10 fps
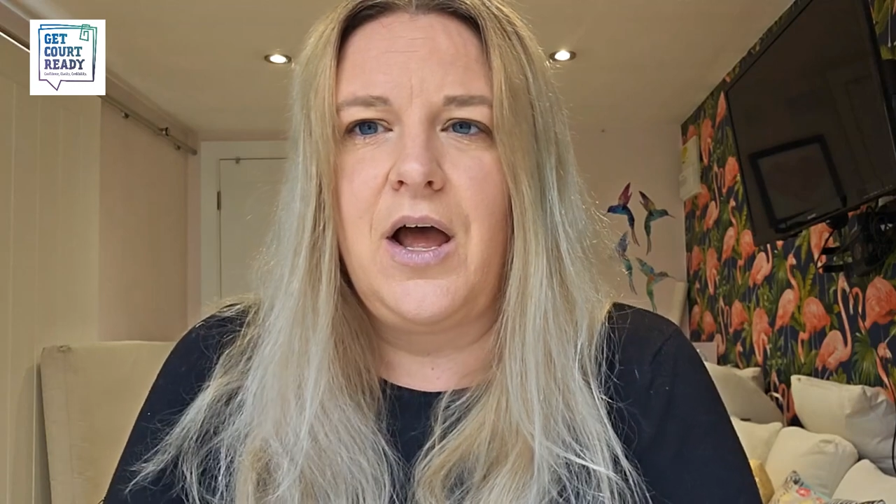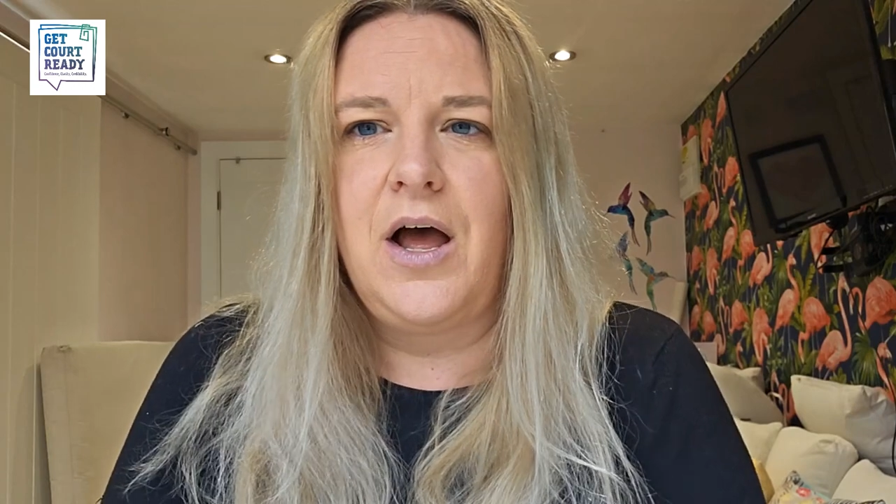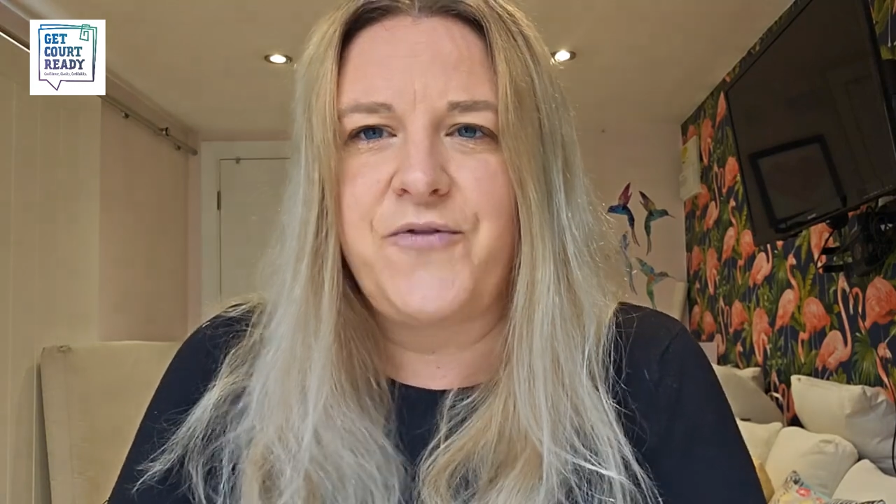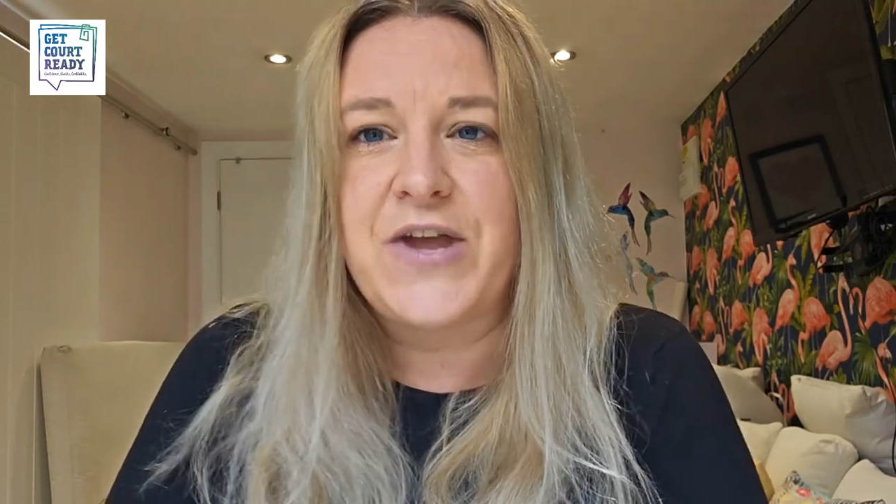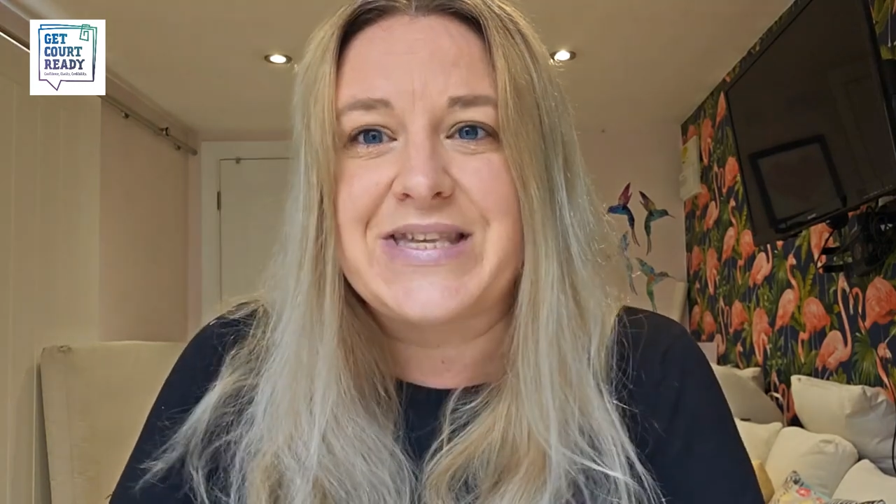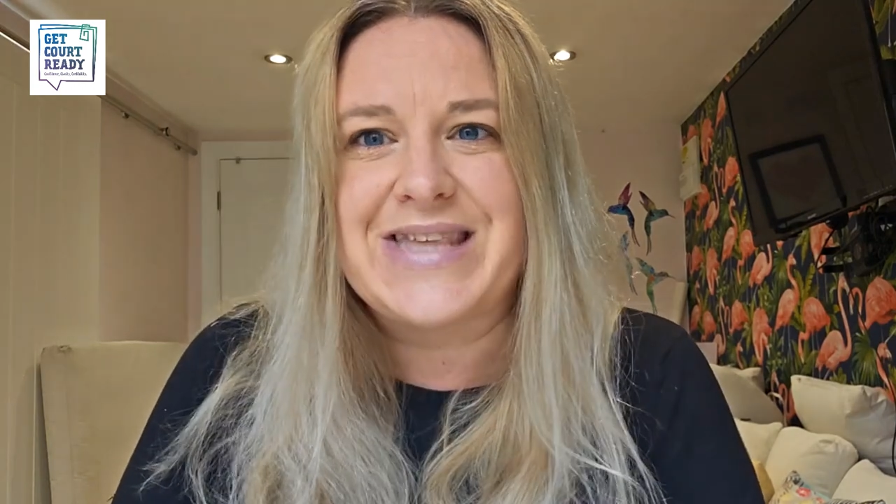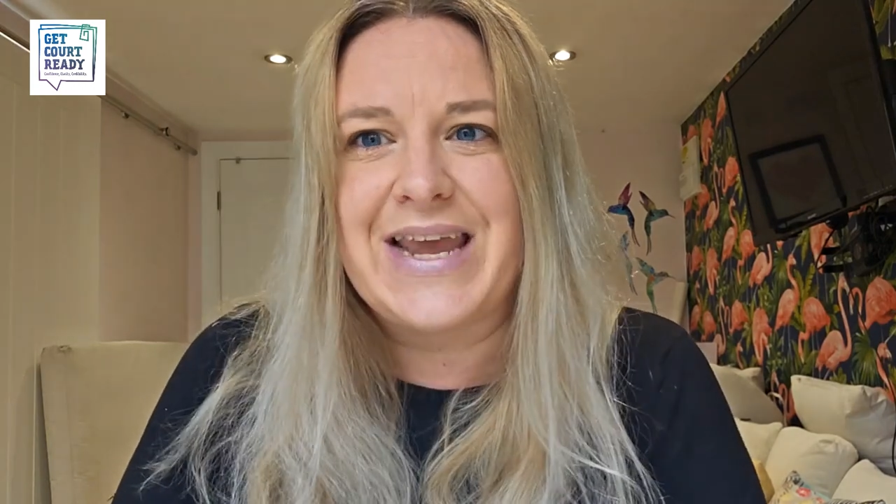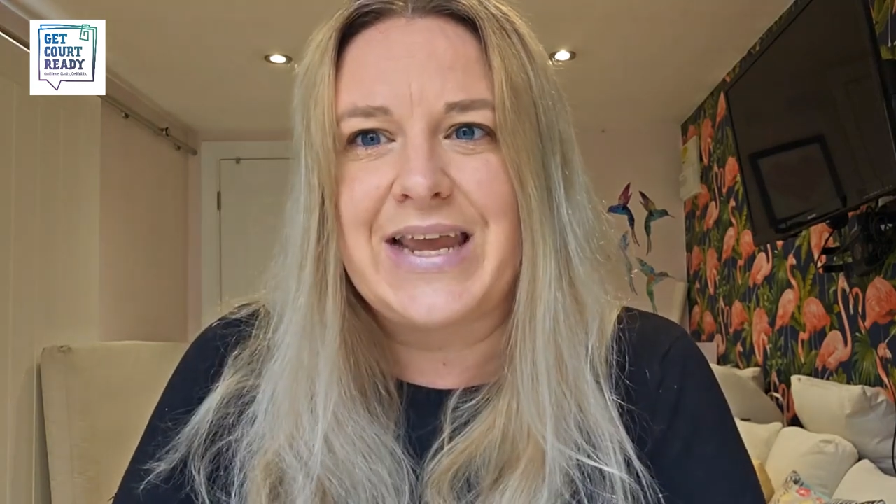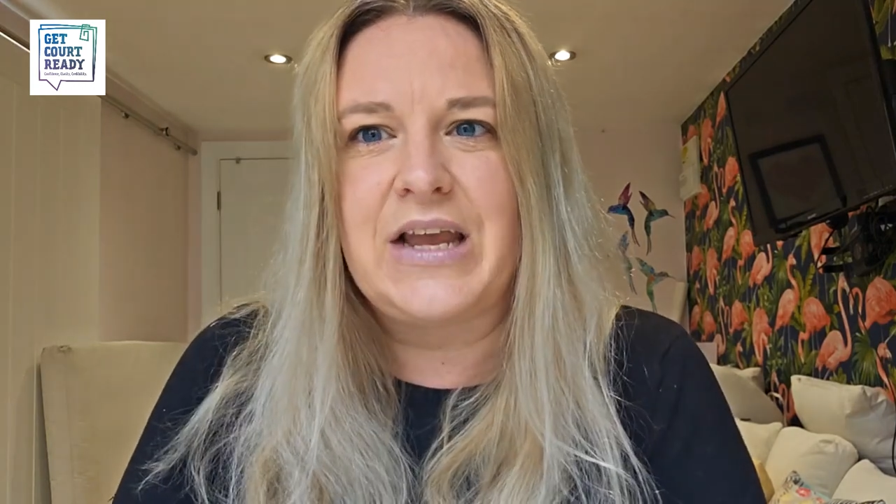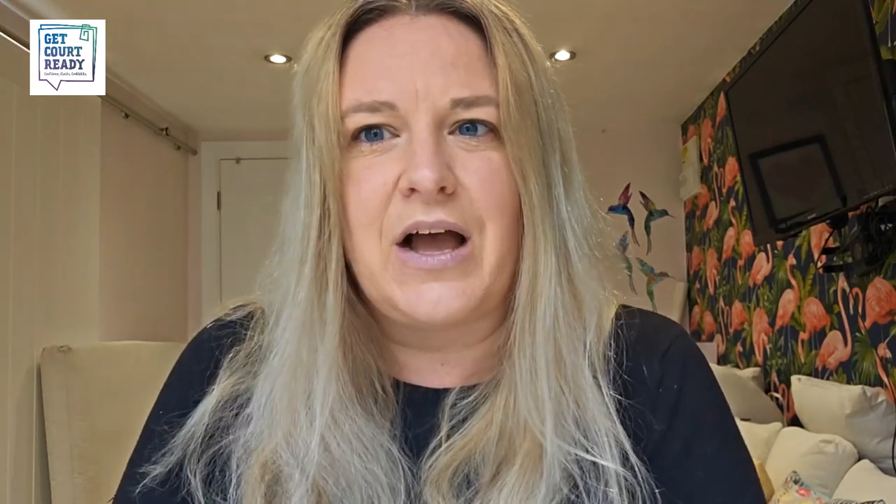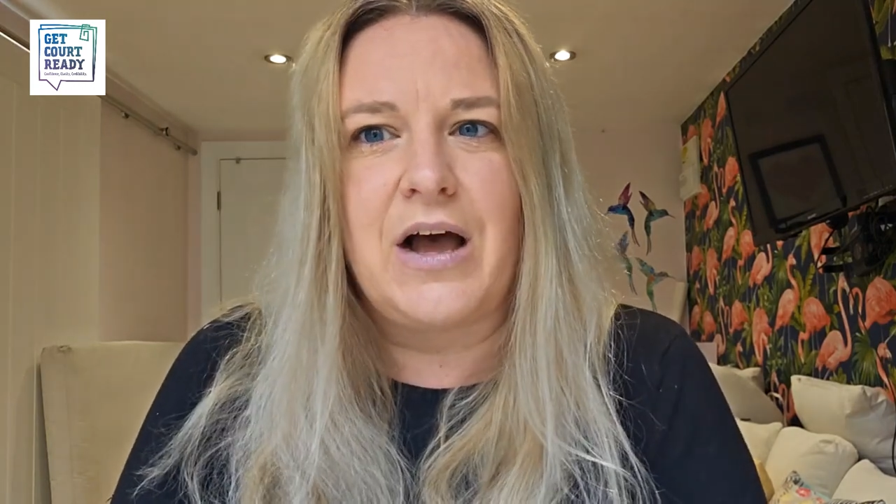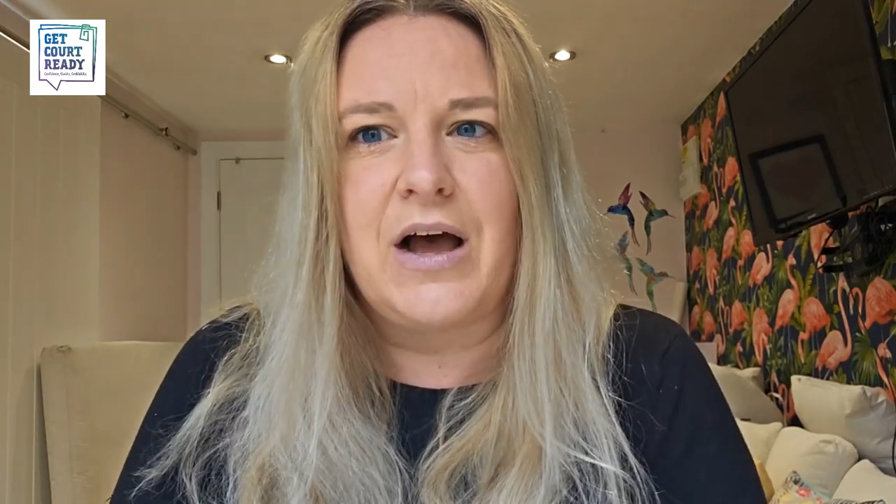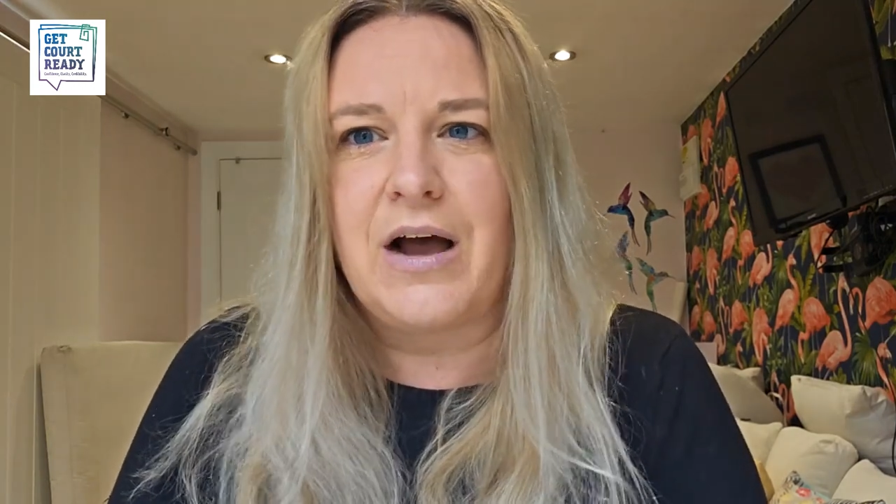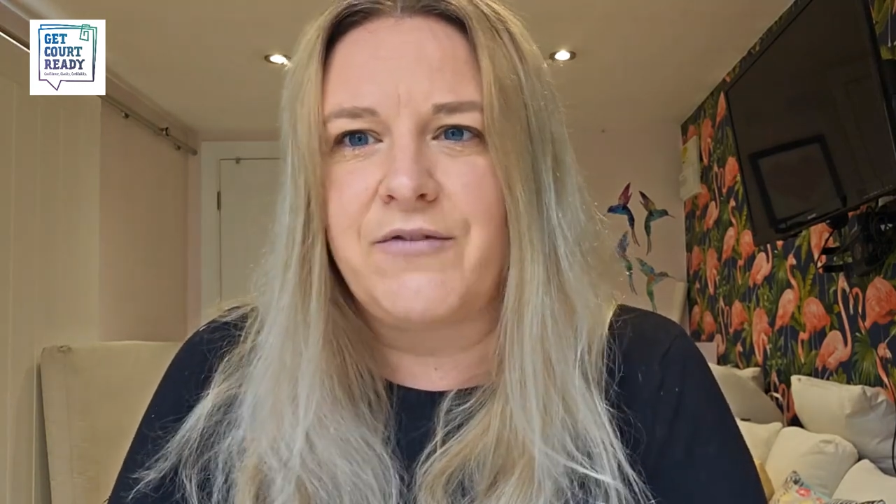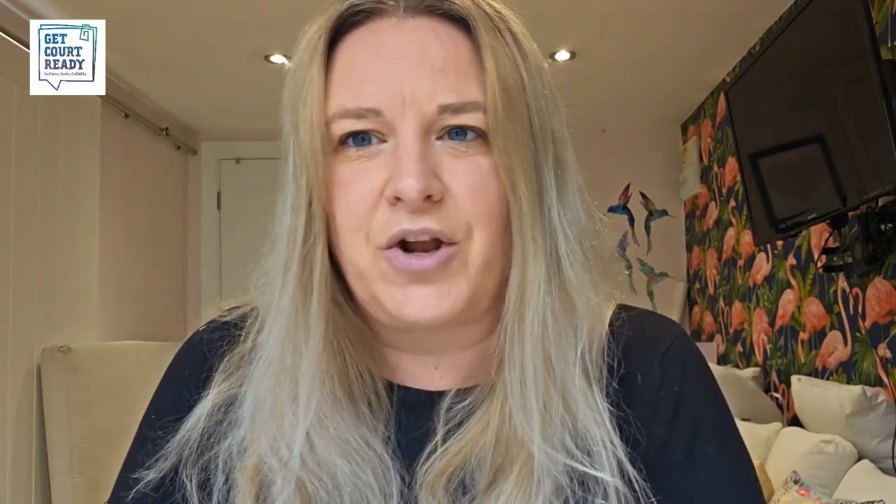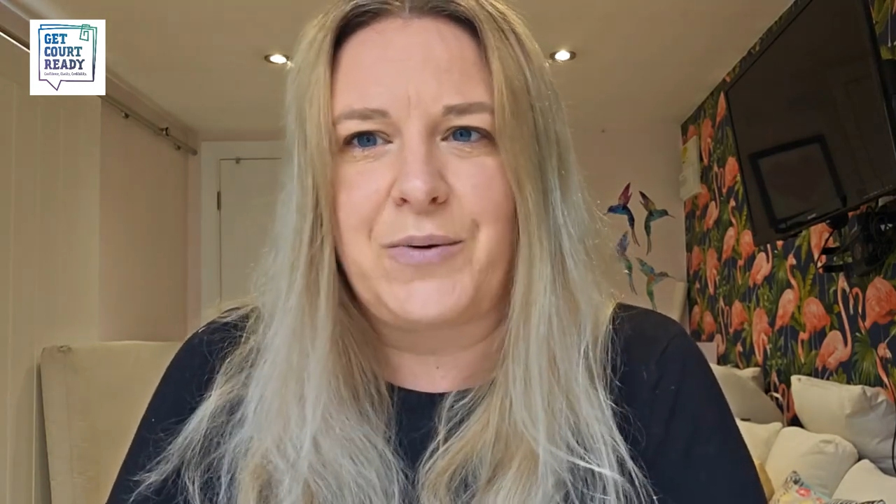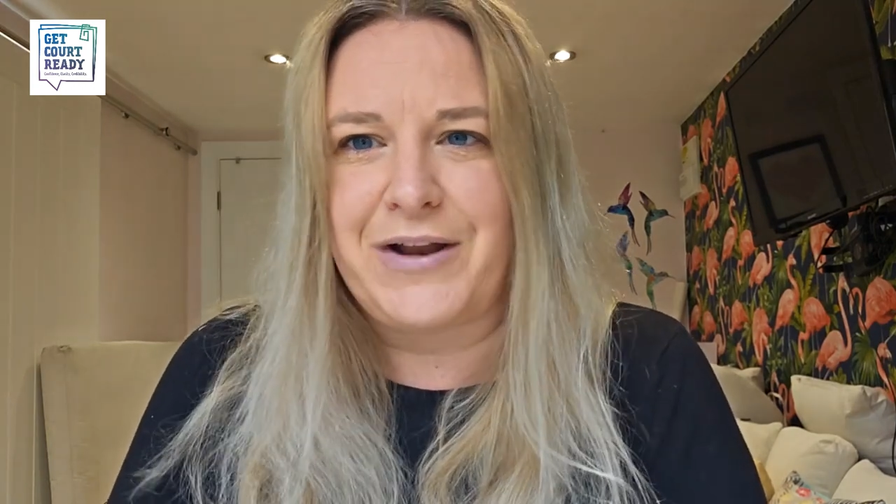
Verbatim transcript: The first thing, I'm going to